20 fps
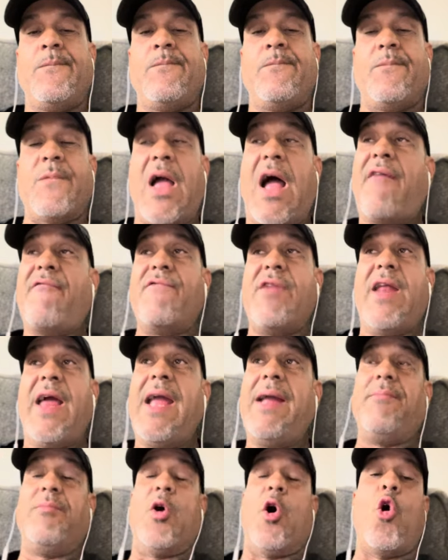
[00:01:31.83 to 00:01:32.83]
Now, I've
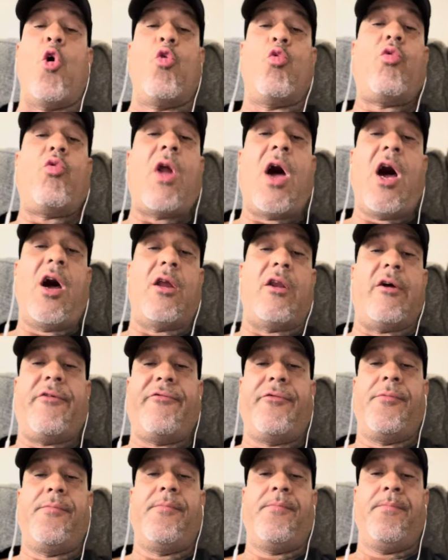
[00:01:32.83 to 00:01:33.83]
named a whole lot of
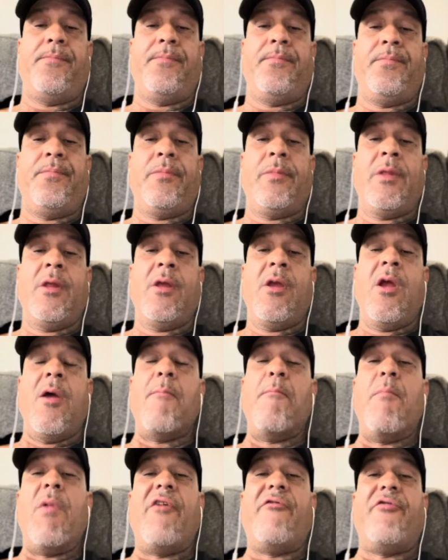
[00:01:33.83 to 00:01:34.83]
them.
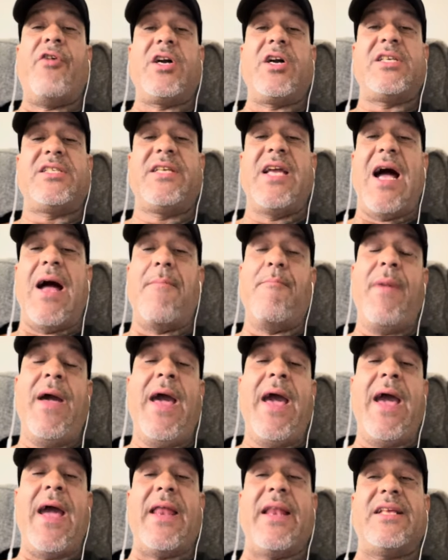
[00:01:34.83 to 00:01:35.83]
Motherfuckers got
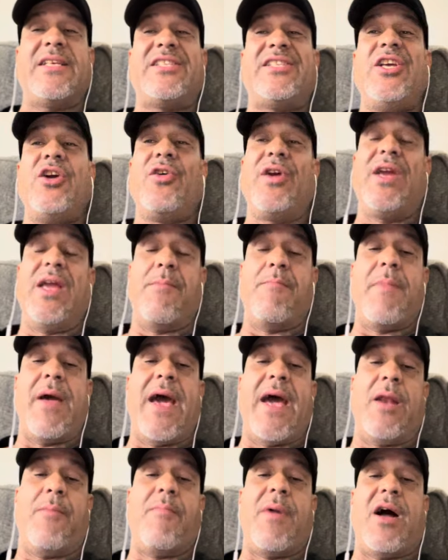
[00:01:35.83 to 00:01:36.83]
mad and still get
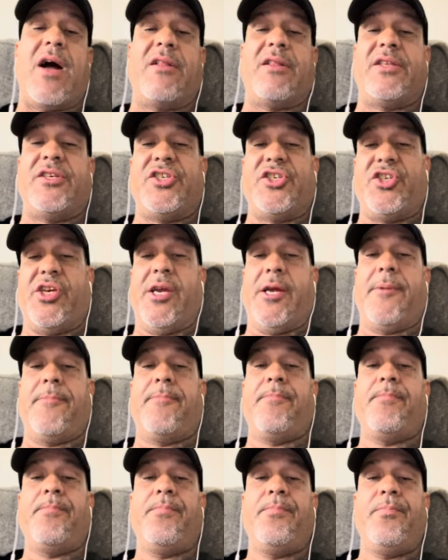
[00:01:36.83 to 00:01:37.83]
mad about the shit.
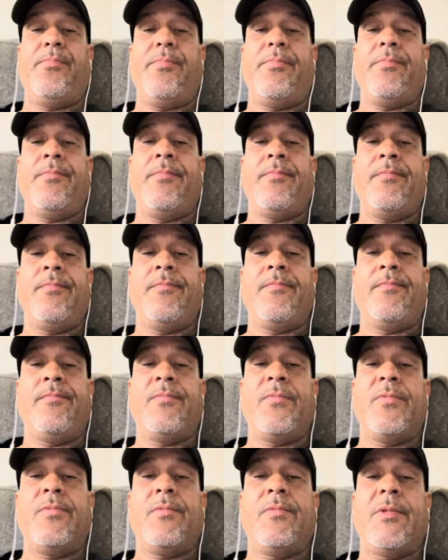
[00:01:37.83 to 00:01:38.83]

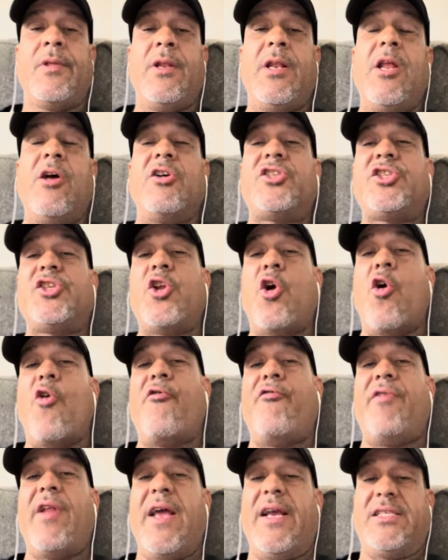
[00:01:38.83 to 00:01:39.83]
Little
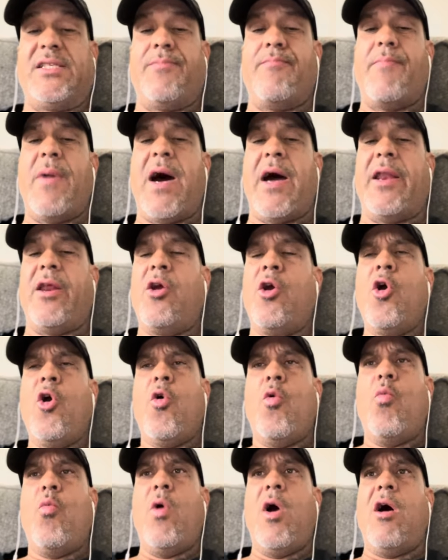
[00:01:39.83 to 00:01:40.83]
snowflakes about it.
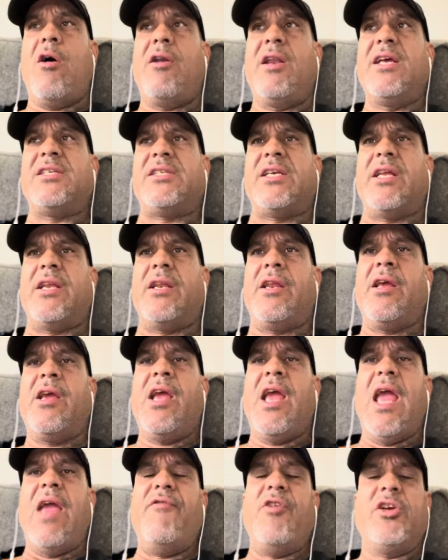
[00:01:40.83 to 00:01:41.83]
Well, listen,
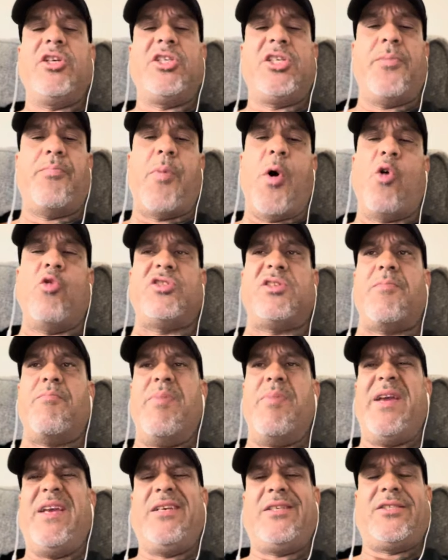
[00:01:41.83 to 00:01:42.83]
if you're supposed to
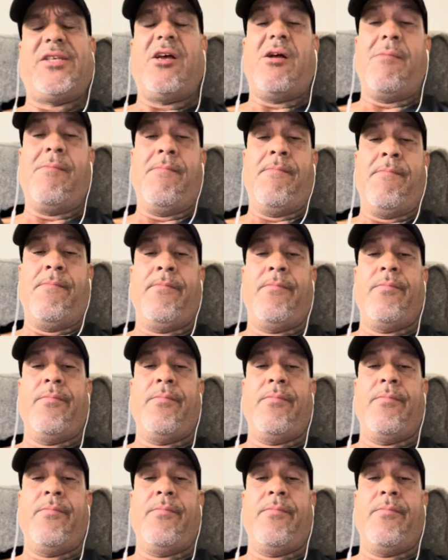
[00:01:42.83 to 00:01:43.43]
be something,